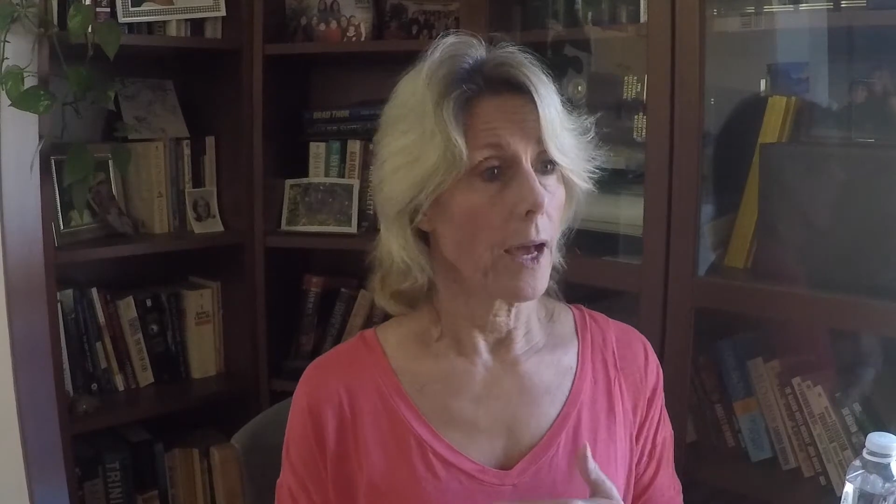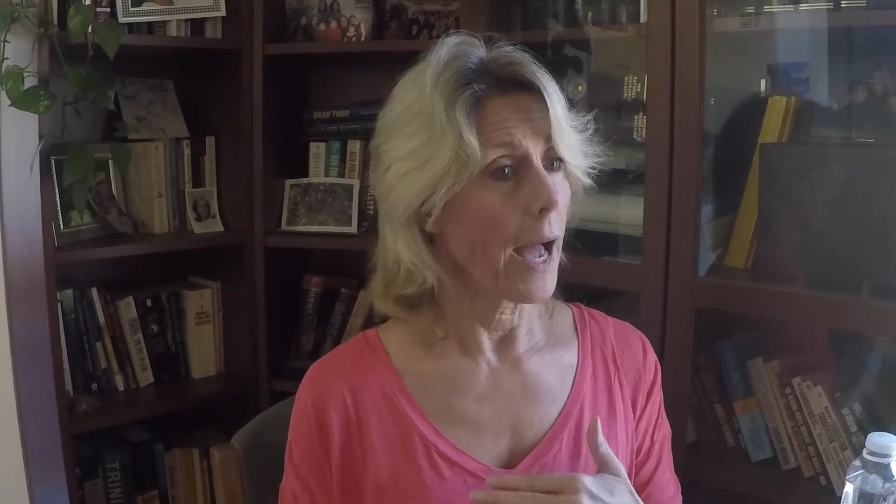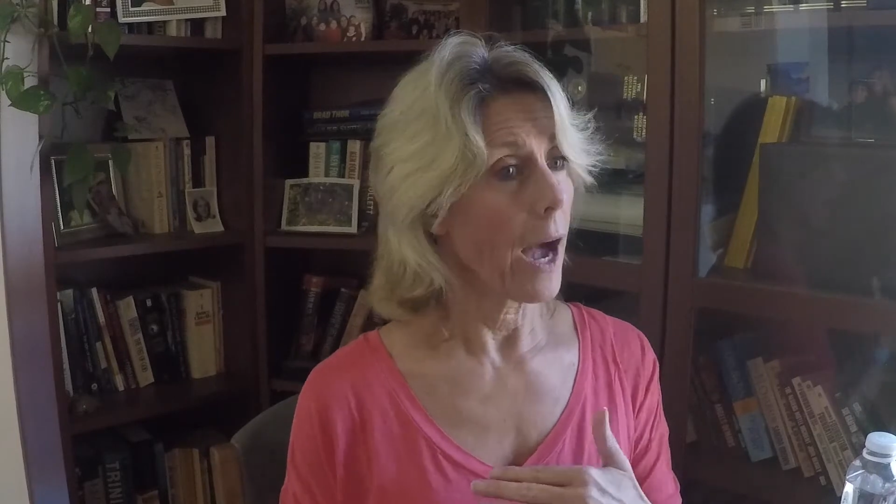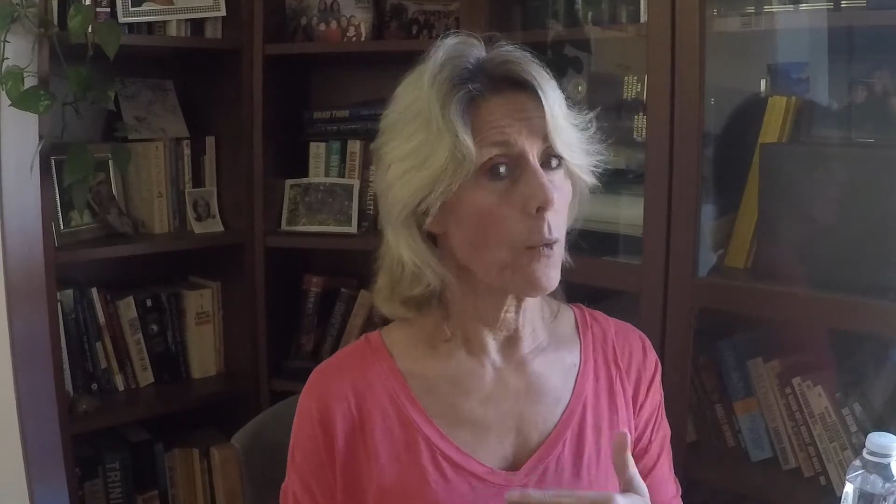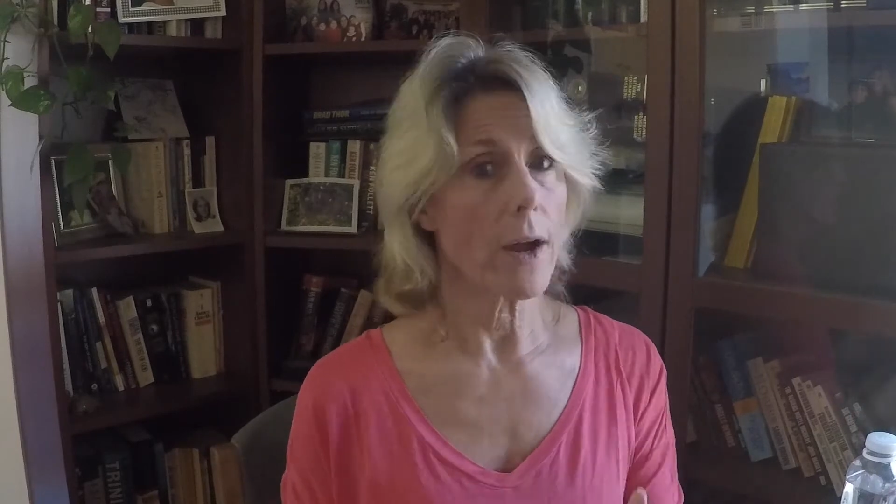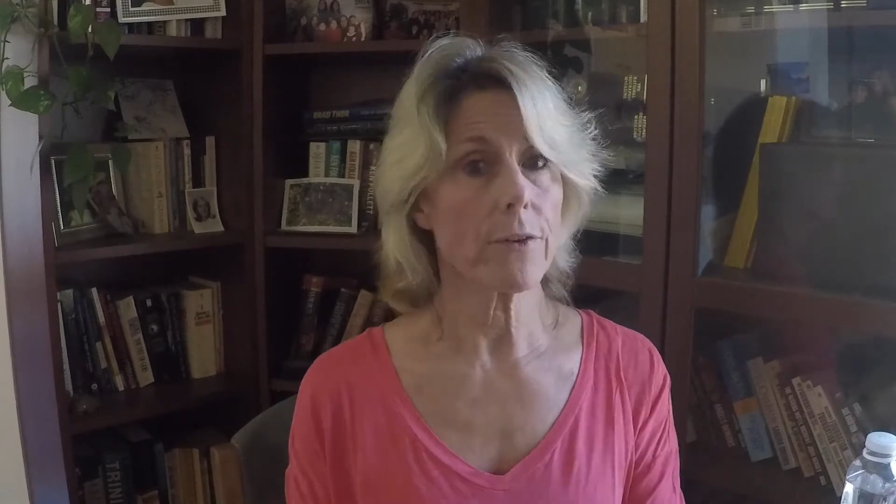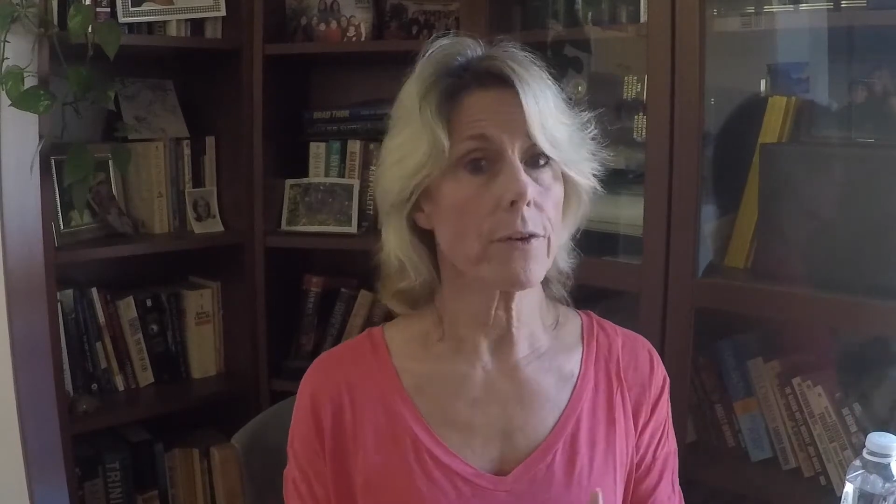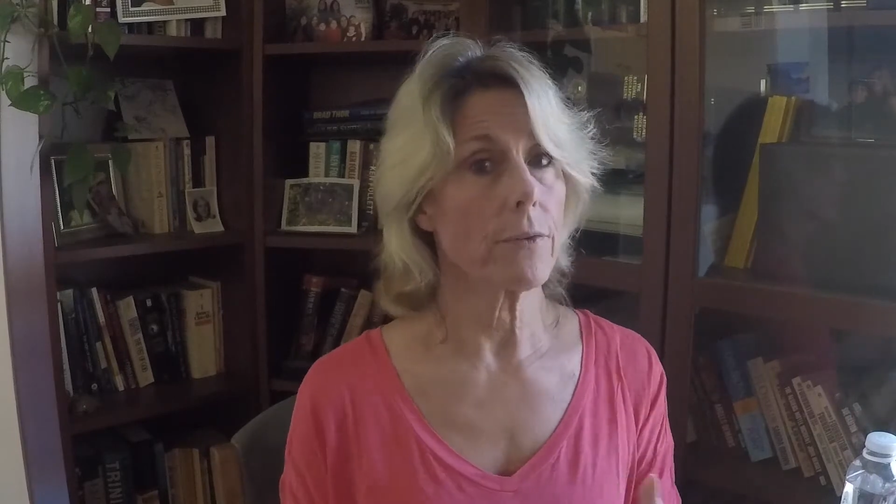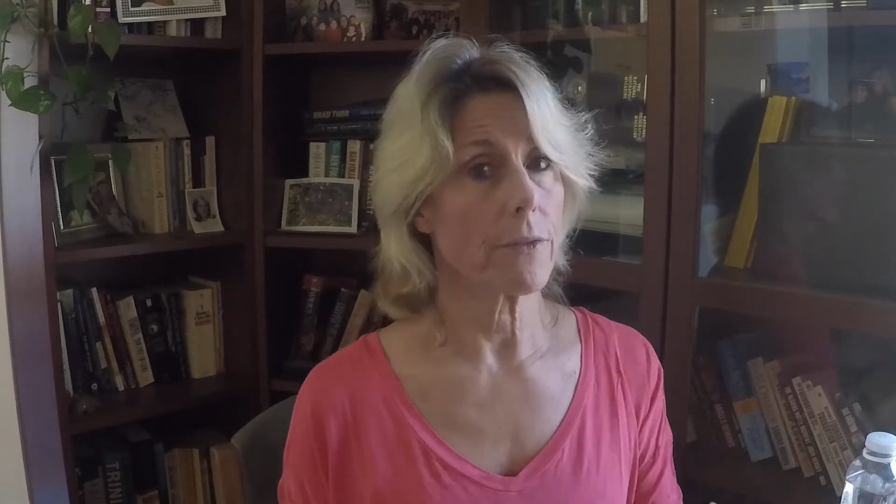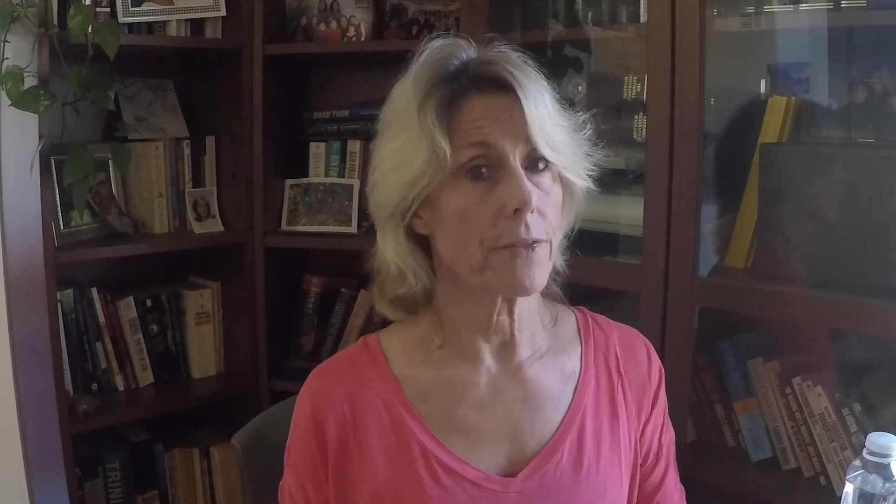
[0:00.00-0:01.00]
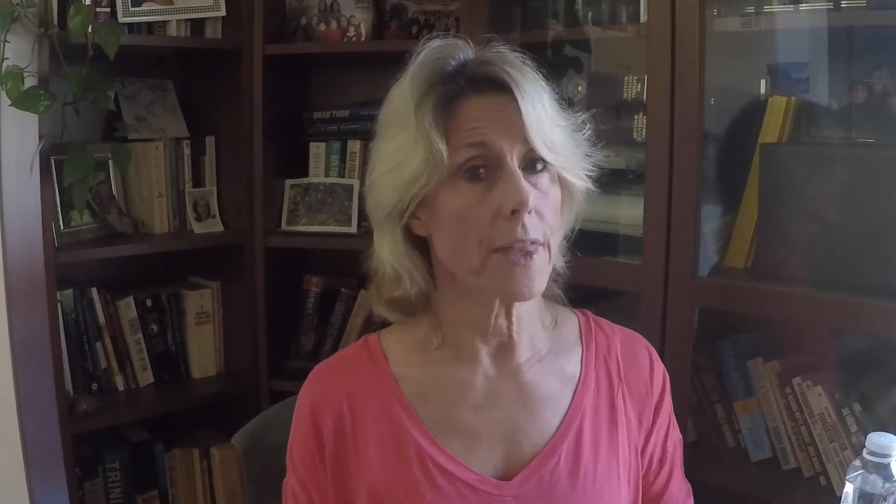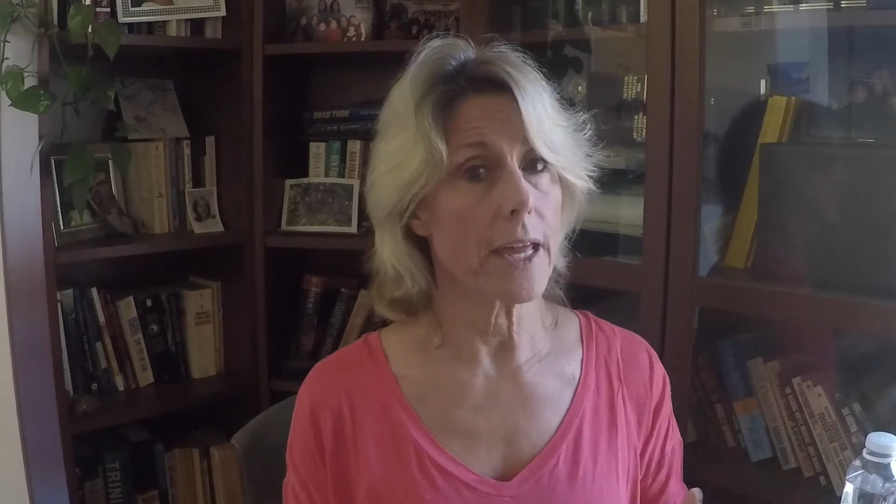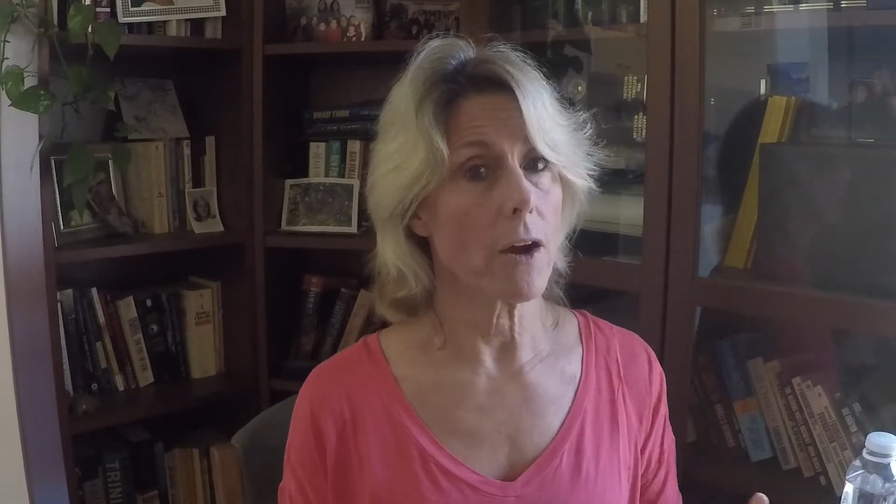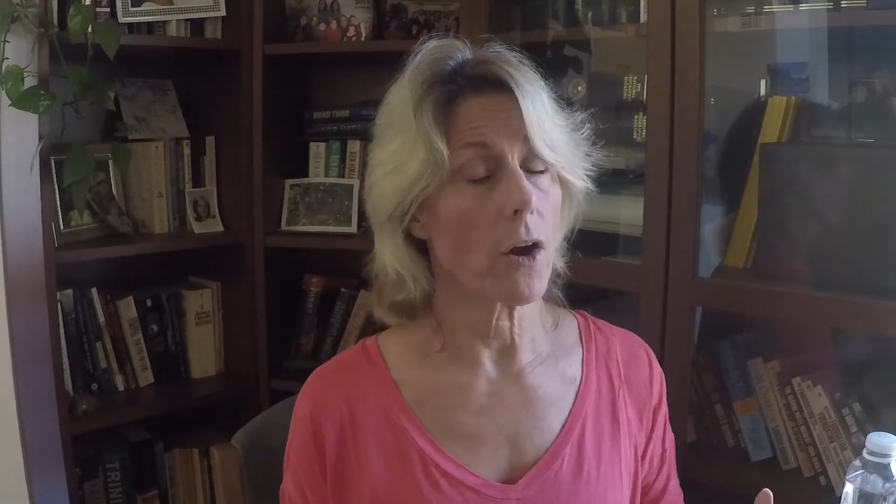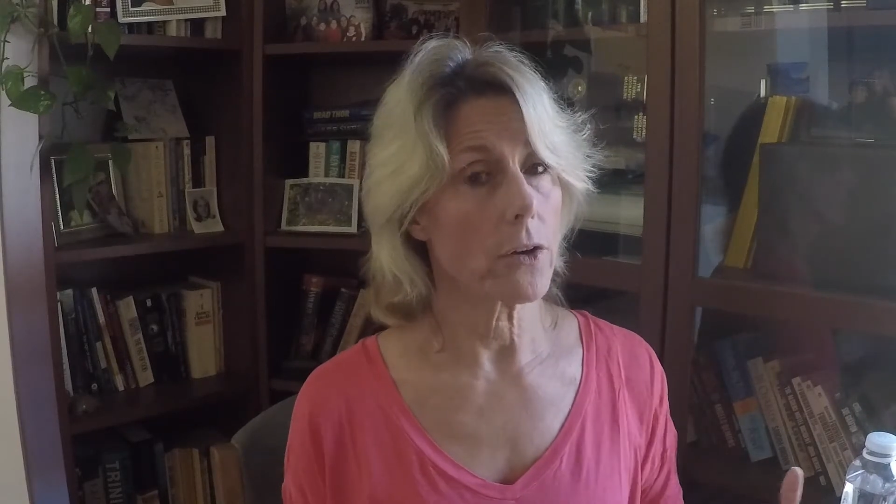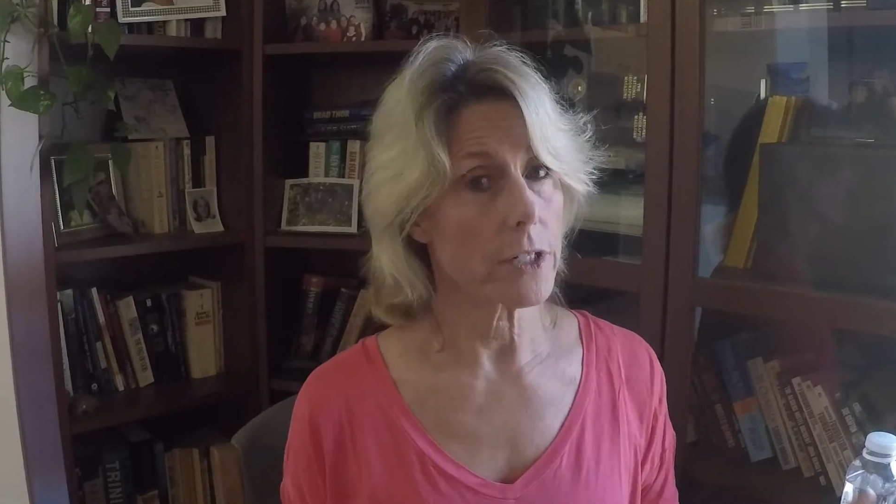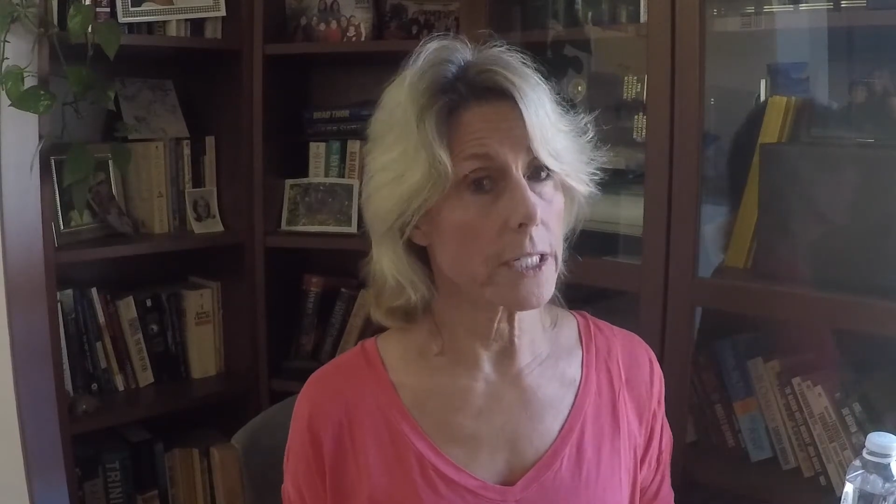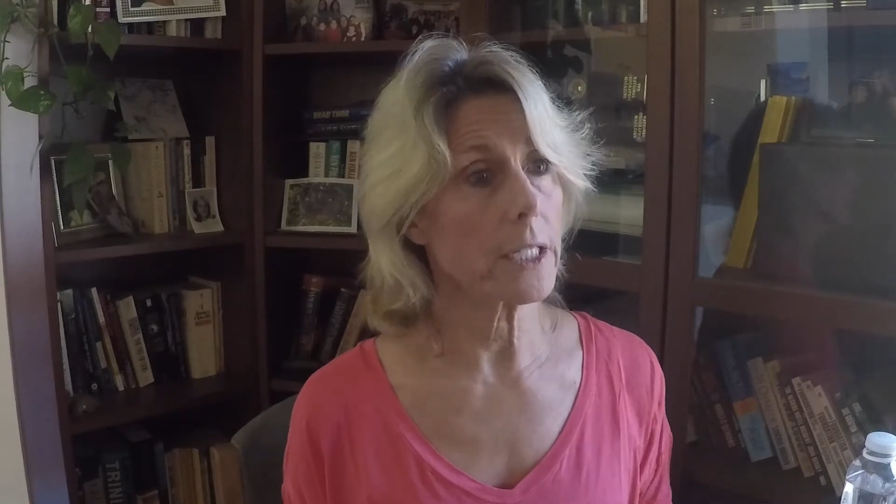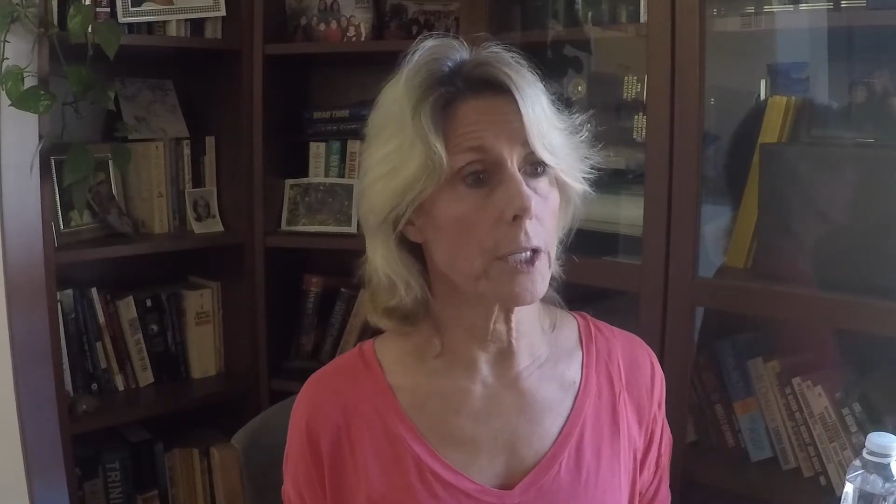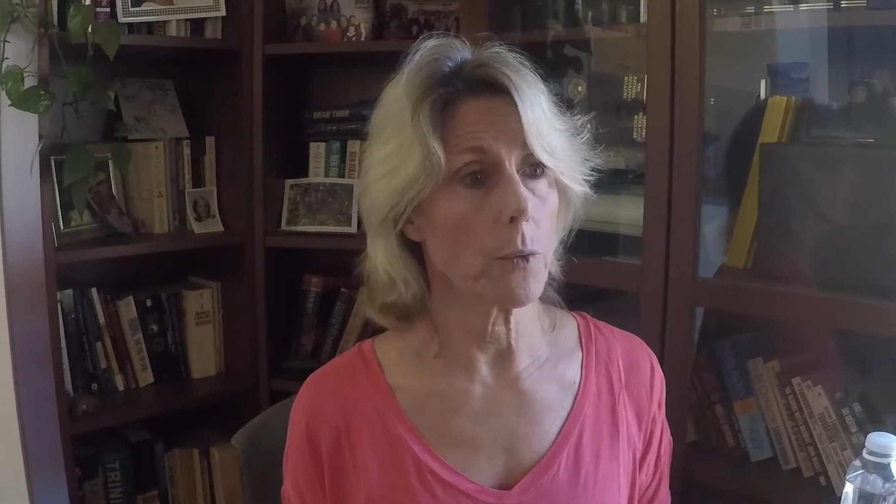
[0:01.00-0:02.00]
however they are
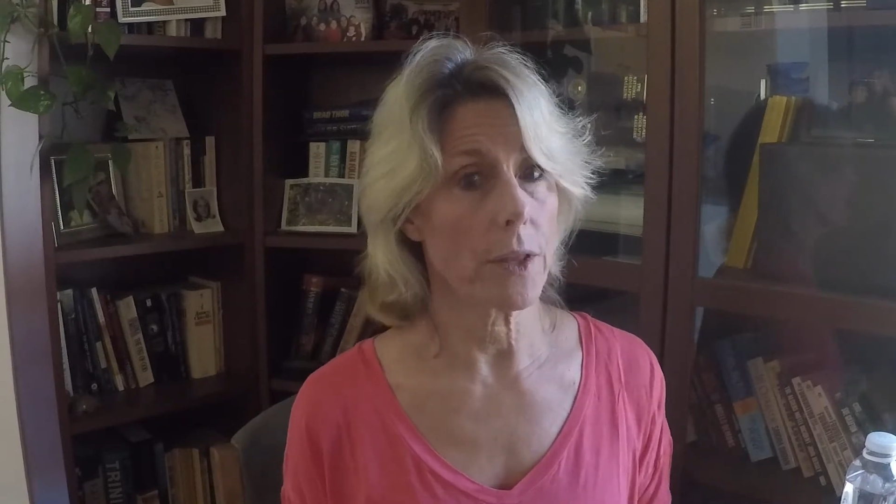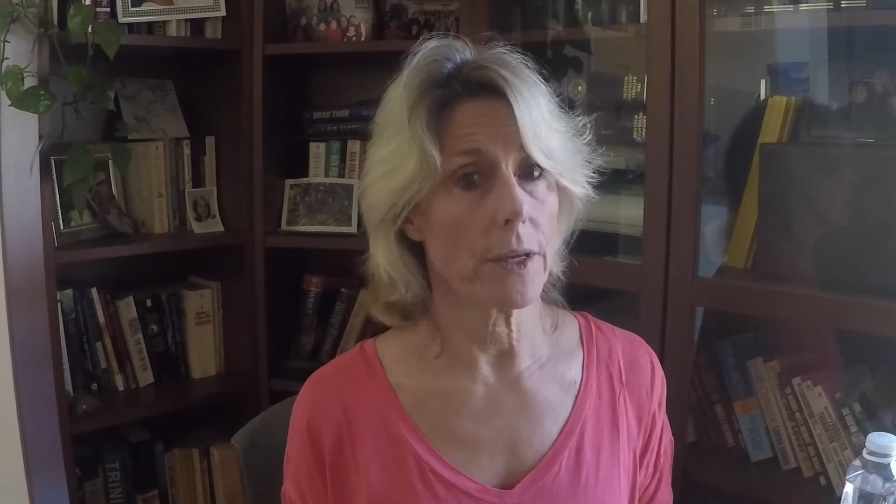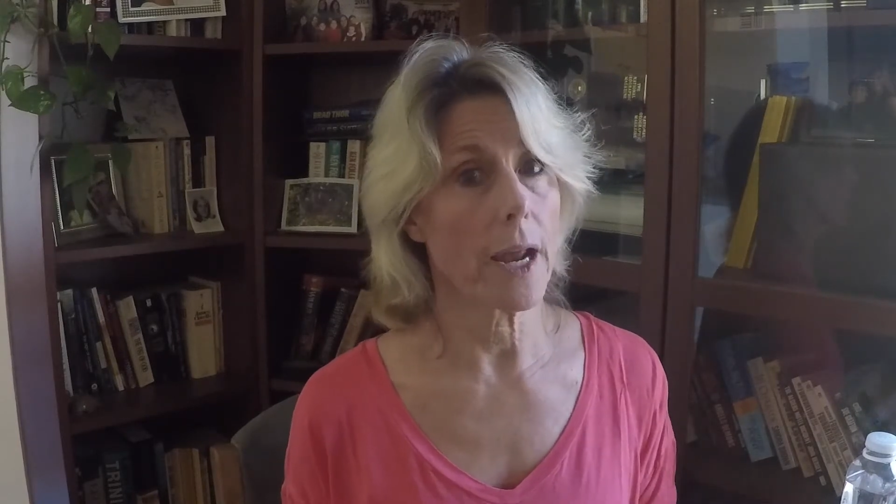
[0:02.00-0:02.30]
dealing with it,